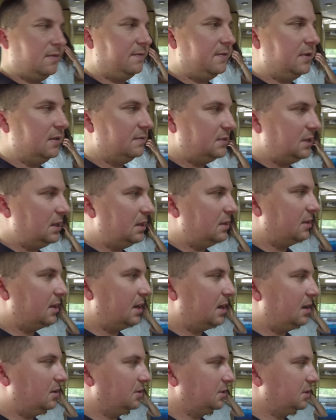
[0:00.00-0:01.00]

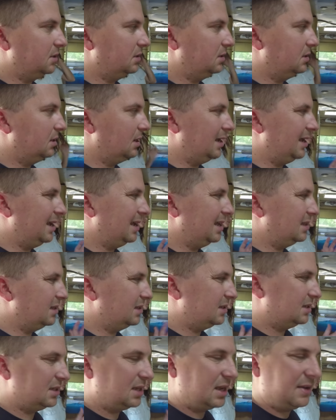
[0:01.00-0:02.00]
50,000 and
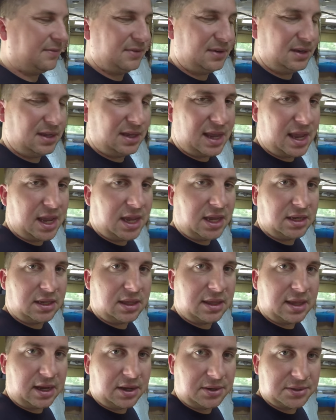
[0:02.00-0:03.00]

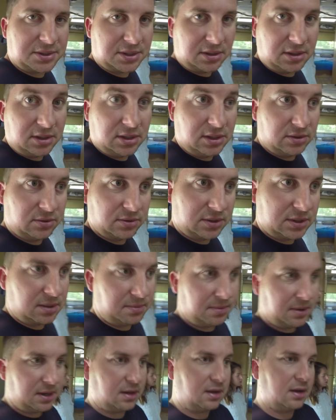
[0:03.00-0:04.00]
78,000 used,
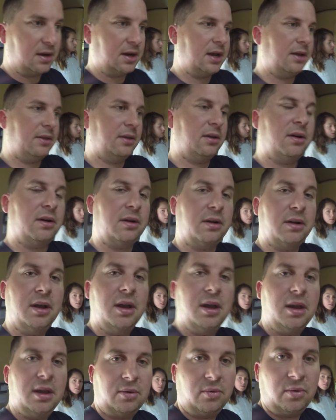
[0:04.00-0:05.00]
depending on how they are.
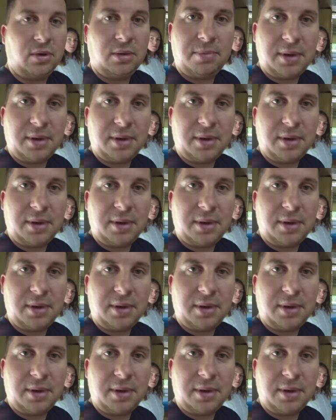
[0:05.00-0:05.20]
We